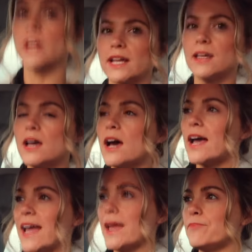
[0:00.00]
right?
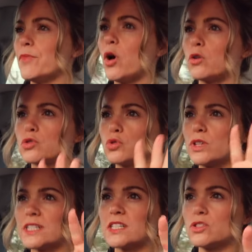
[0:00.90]
Also,
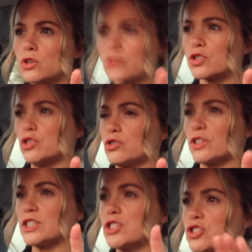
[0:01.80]
this is not secure,
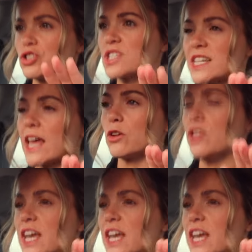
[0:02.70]
this is just sitting on the